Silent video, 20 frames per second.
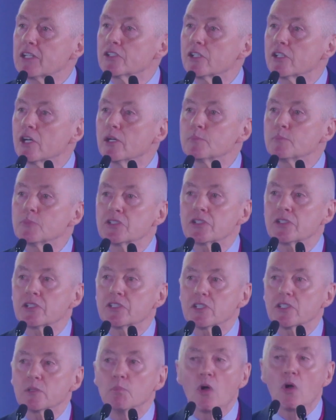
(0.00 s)
hubs
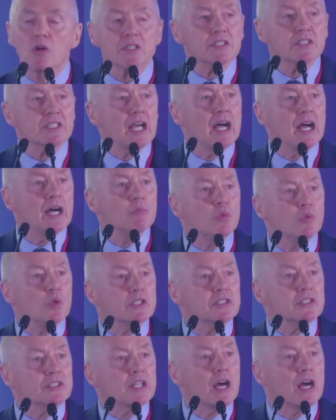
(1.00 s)
such as Bogotá,
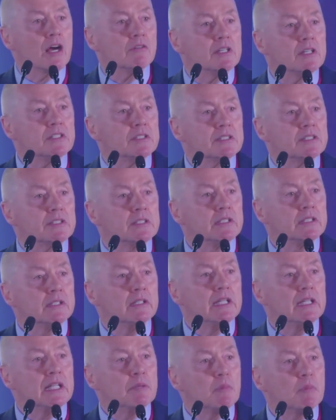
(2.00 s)
Buenos Aires,
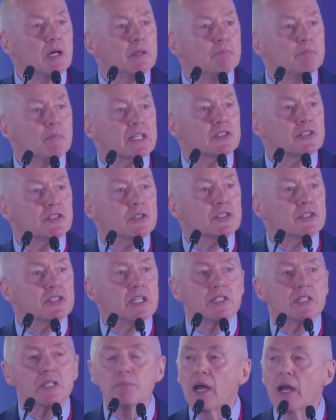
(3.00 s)
Lima, Mexico
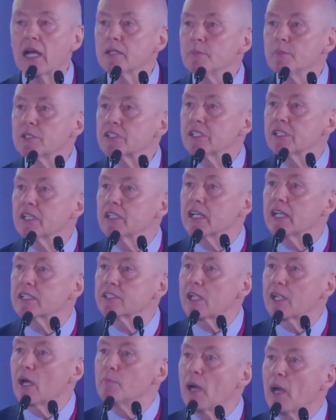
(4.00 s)
City, Panama City, and
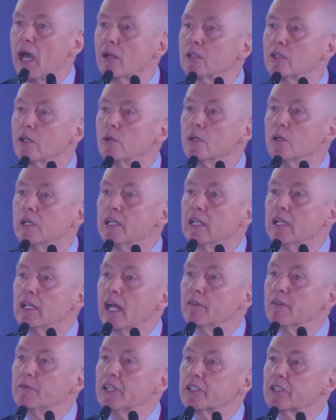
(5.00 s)
Sao Paulo
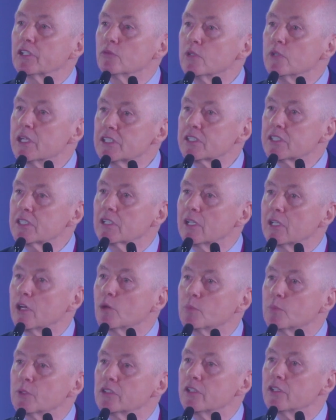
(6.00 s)
have either recently
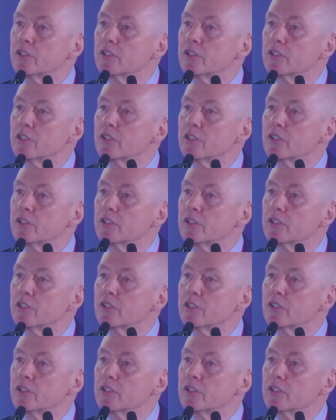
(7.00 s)
opened new